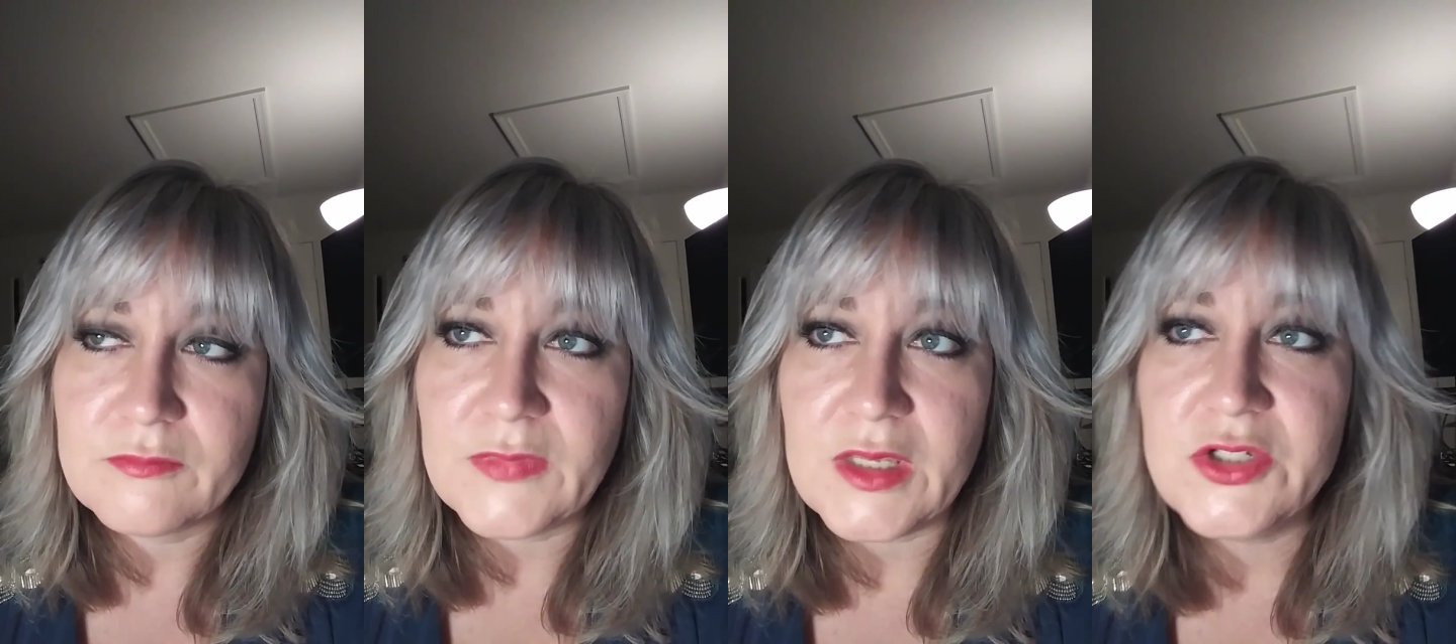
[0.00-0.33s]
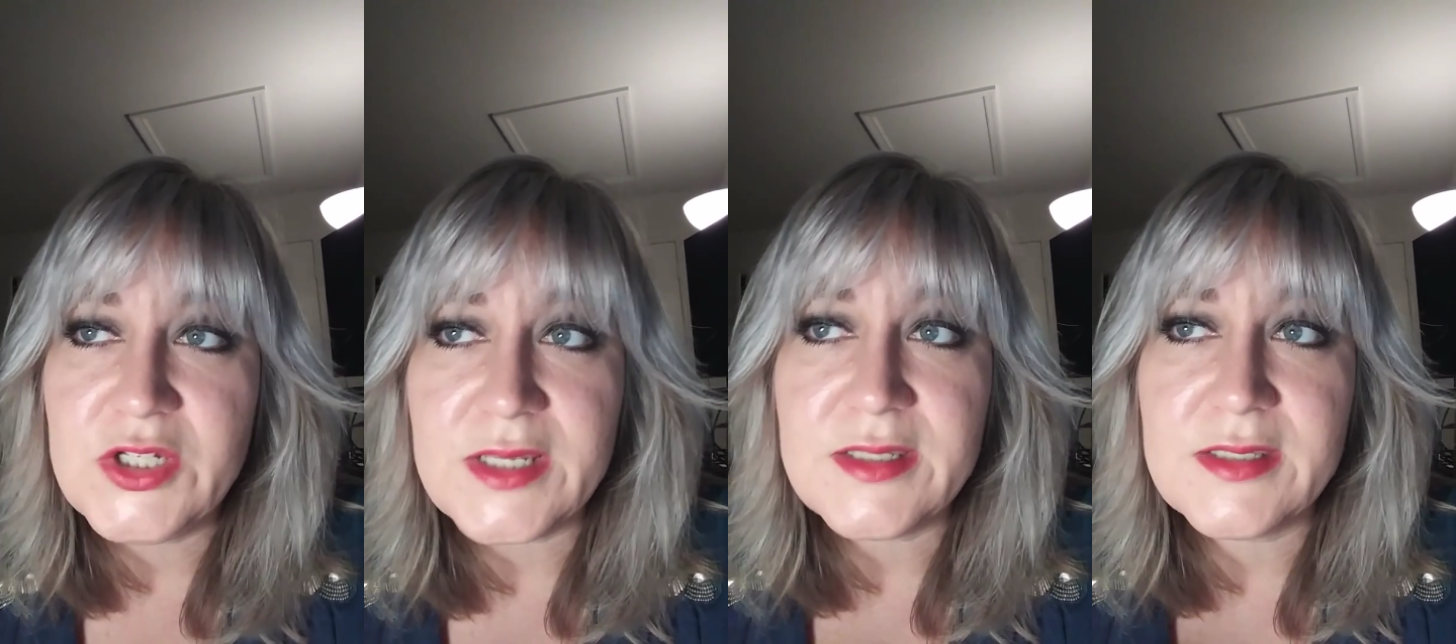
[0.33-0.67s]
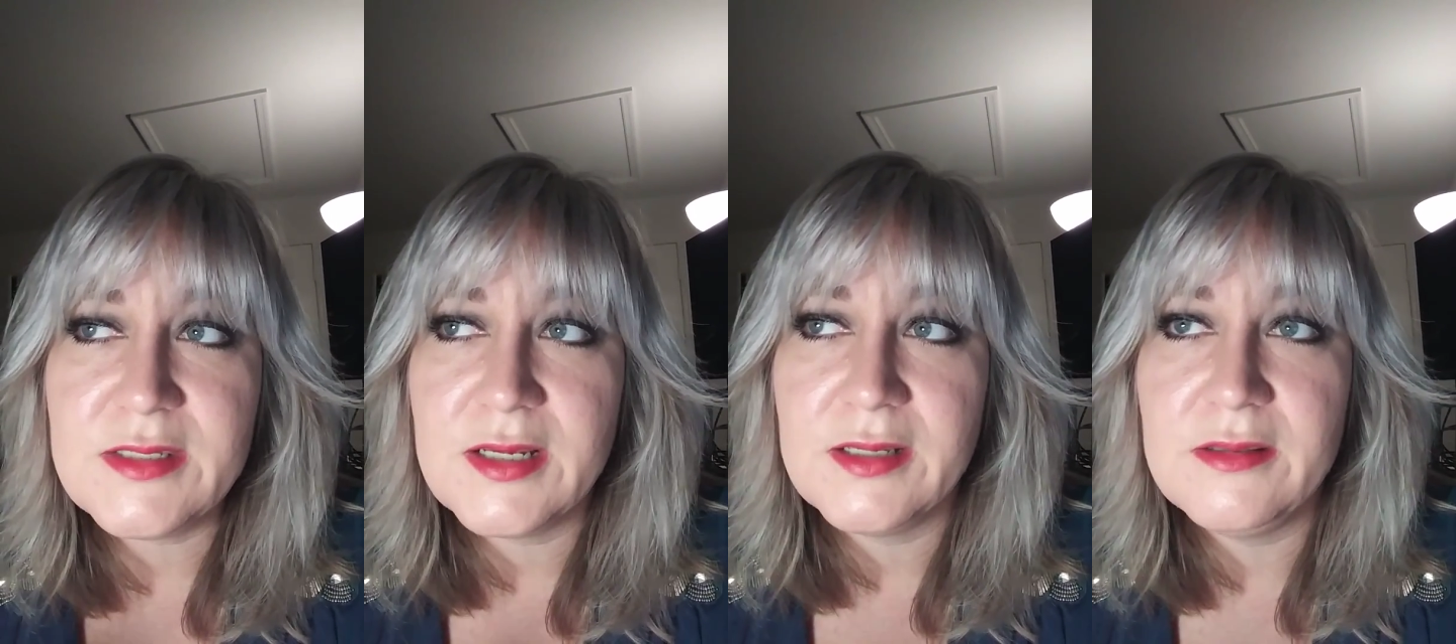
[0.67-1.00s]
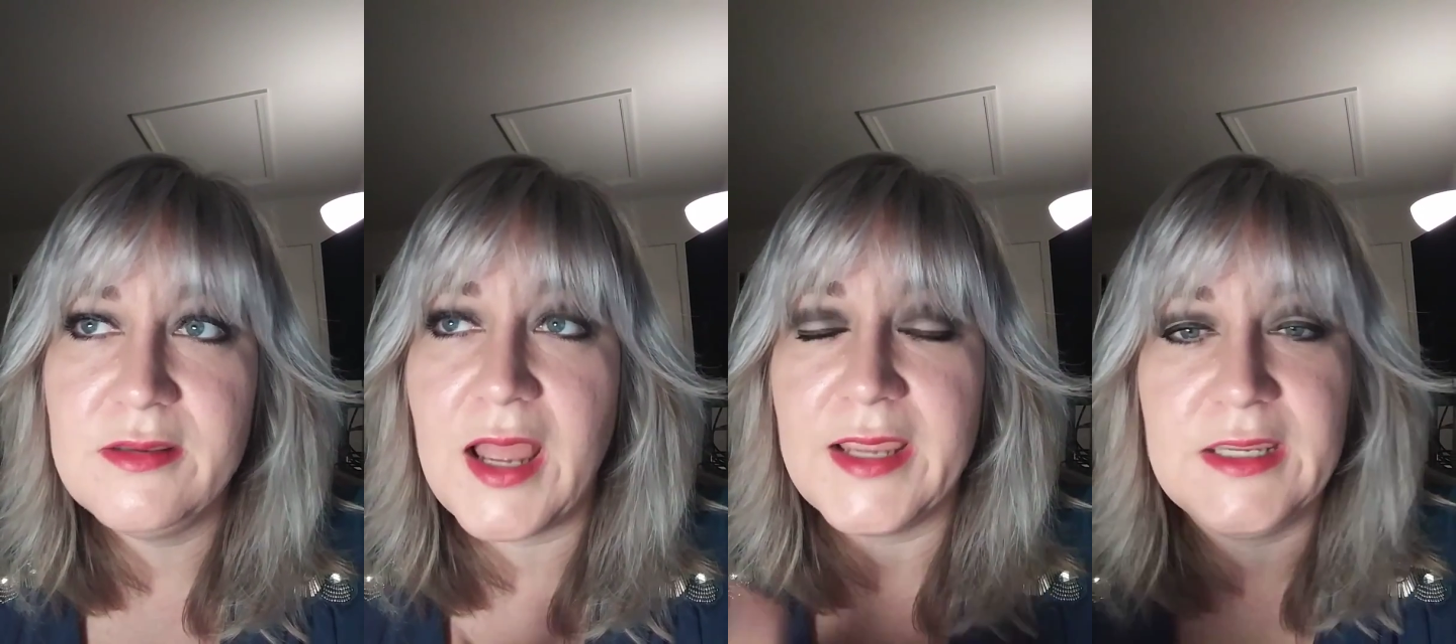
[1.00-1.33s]
just
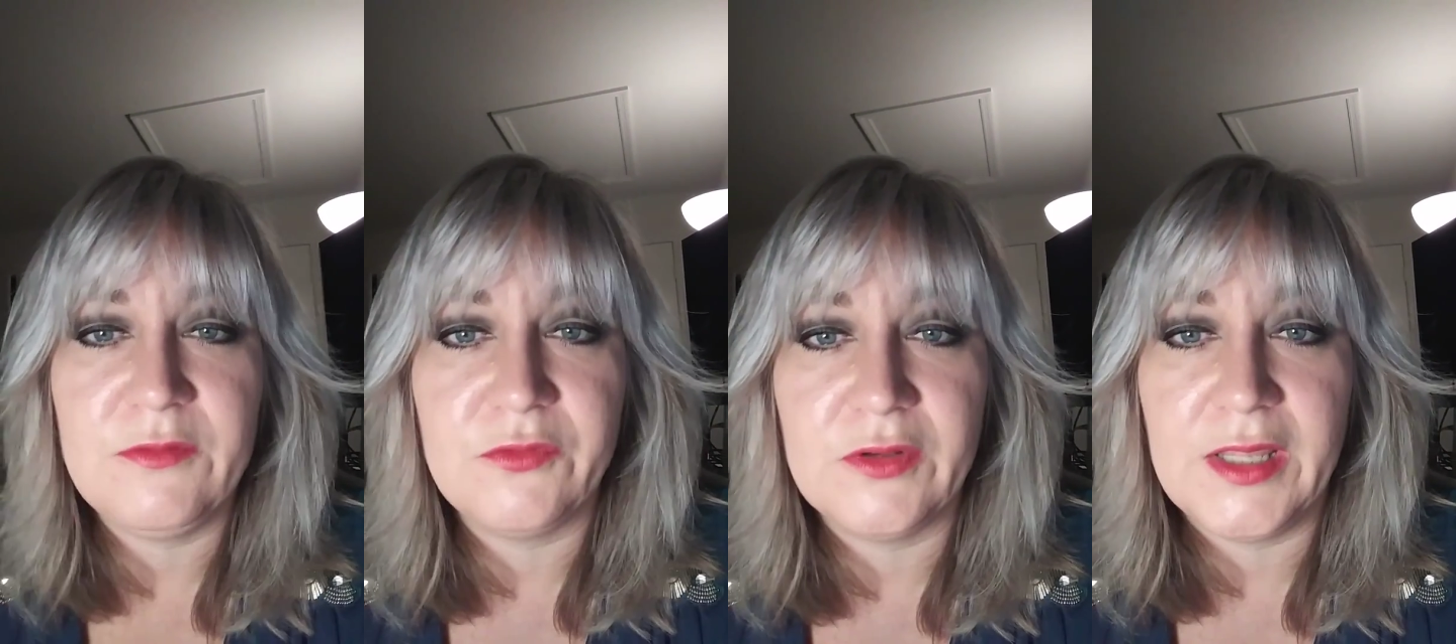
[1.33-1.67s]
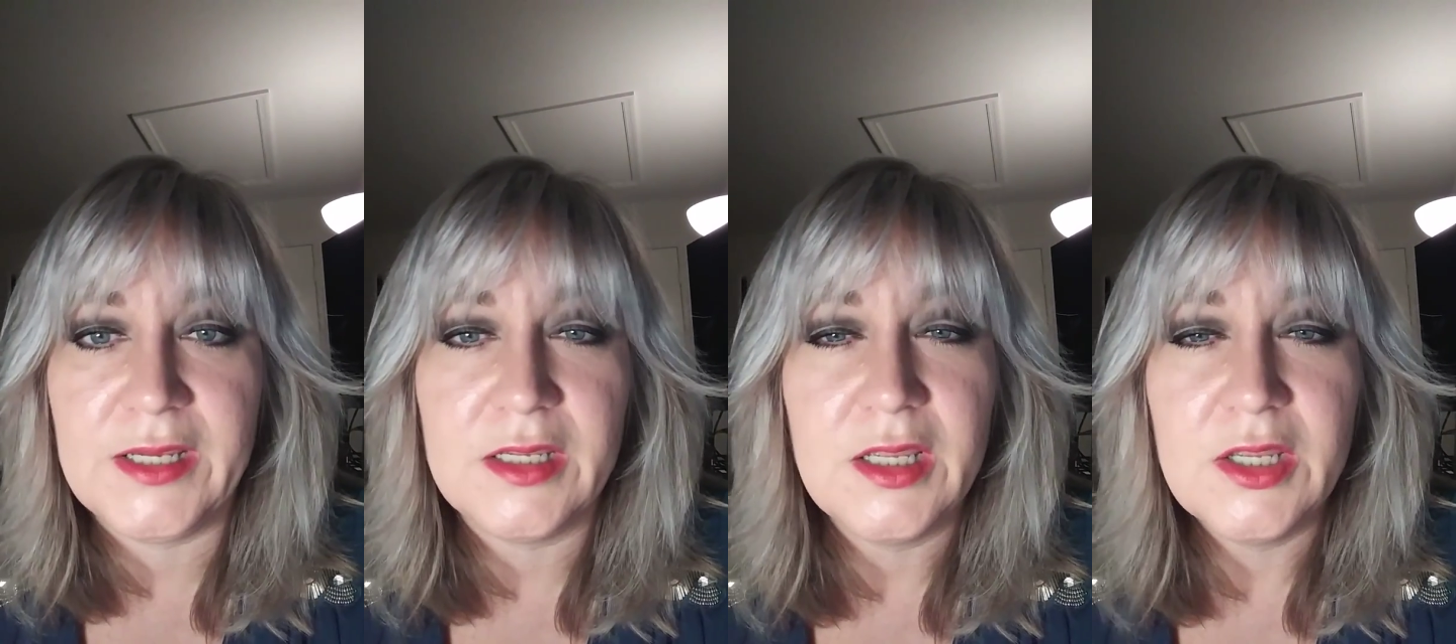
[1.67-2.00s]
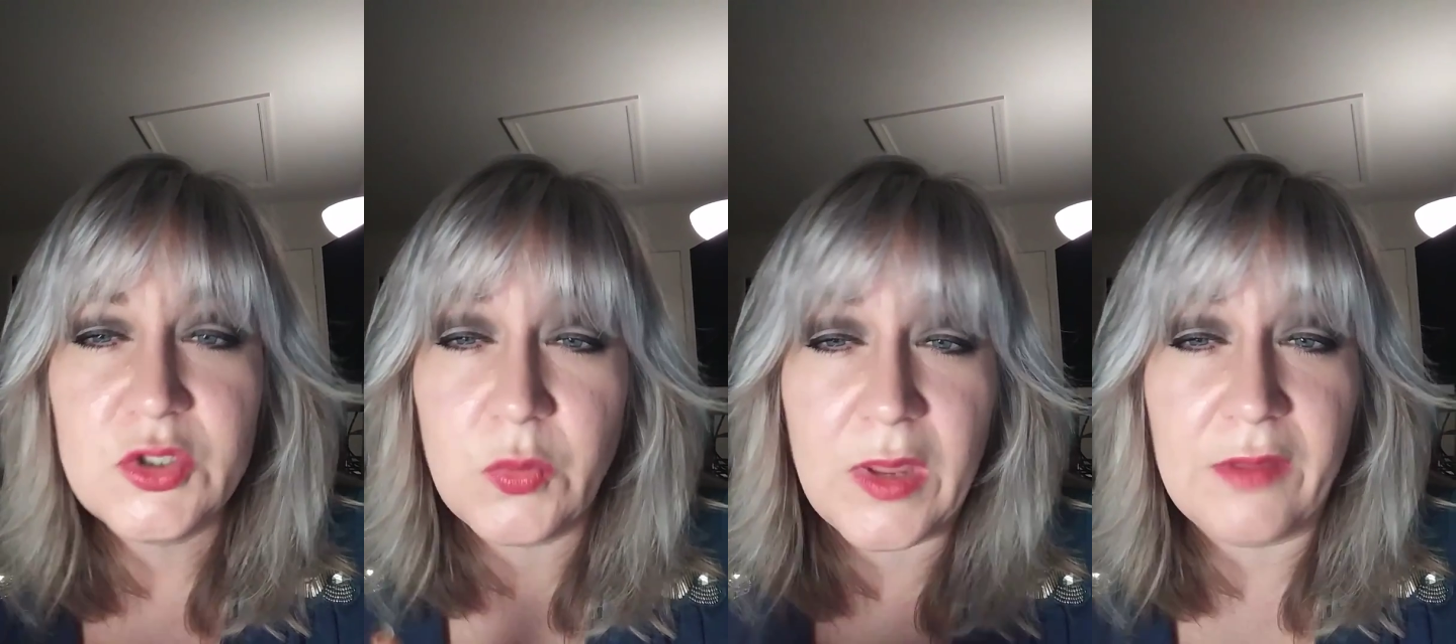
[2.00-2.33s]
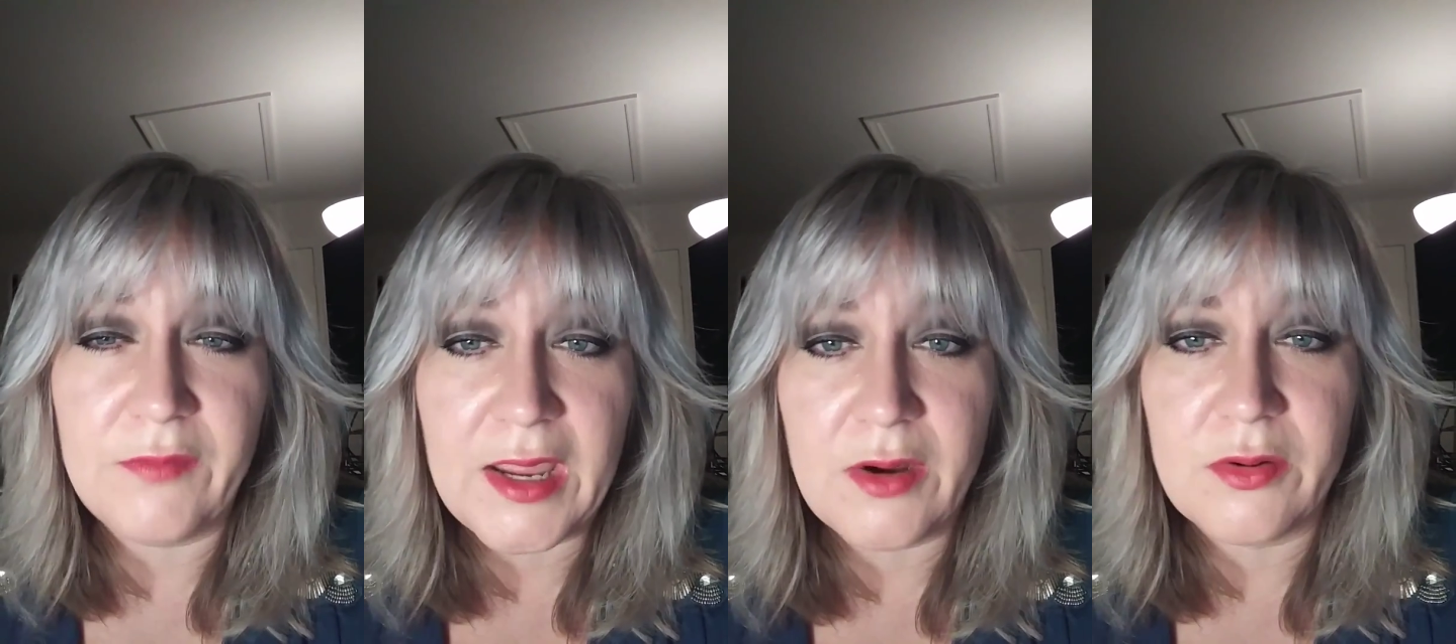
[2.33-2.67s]
not eat for like
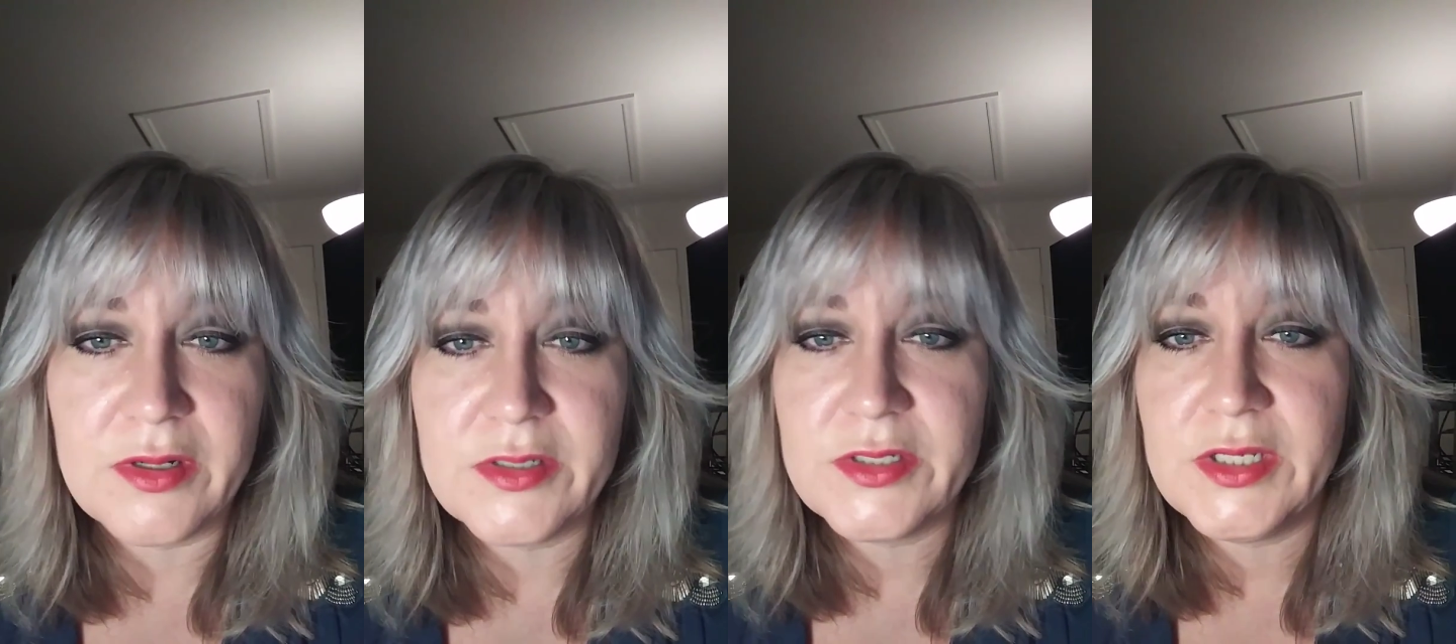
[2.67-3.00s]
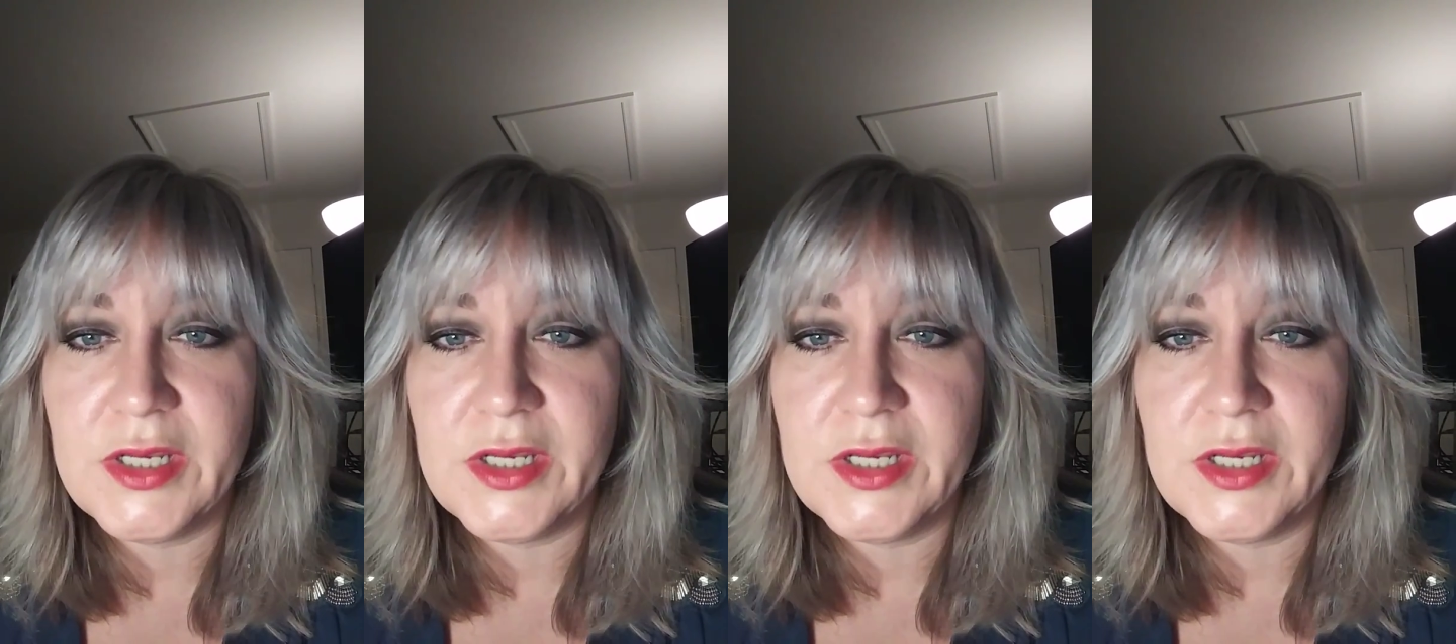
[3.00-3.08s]
12 hours,